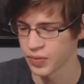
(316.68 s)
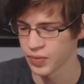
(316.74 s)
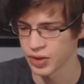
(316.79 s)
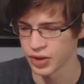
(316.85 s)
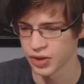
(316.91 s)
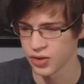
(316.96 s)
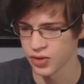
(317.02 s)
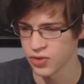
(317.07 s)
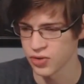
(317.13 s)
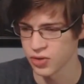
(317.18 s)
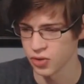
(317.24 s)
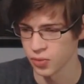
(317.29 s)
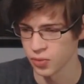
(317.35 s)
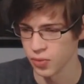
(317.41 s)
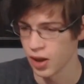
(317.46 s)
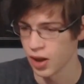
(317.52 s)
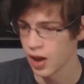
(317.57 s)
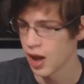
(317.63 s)
with
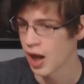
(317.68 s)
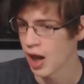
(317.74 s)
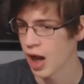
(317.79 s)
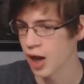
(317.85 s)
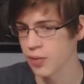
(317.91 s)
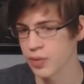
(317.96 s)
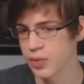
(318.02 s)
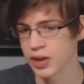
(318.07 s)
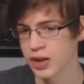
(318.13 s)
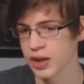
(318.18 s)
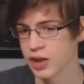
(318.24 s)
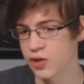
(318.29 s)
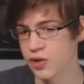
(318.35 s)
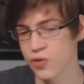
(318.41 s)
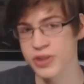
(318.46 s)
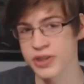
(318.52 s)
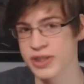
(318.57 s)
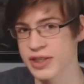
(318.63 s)
YouTube. I mean,
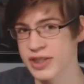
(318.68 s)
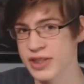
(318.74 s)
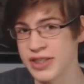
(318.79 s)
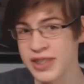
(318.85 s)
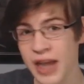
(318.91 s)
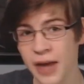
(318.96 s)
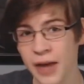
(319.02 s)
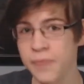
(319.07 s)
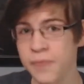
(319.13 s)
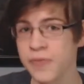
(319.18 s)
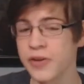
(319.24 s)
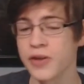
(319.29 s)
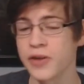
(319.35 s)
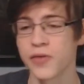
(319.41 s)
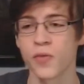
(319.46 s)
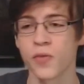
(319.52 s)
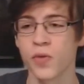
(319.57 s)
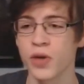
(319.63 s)
it was
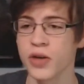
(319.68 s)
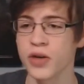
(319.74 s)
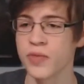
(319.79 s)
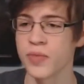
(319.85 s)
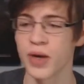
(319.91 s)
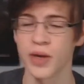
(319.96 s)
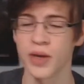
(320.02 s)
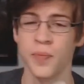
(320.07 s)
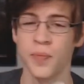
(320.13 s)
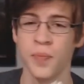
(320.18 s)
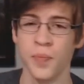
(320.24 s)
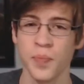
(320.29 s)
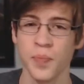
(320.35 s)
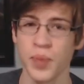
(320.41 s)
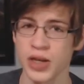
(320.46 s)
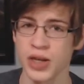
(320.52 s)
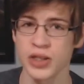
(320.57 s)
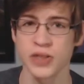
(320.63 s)
definitely one of my
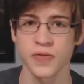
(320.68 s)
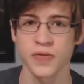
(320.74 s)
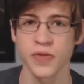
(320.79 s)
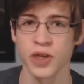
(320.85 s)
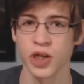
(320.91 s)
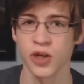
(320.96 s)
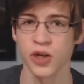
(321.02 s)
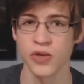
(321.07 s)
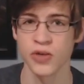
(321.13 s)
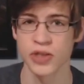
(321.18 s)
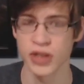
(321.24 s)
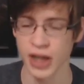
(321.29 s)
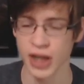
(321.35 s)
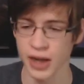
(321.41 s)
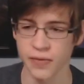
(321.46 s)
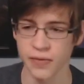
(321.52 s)
best videos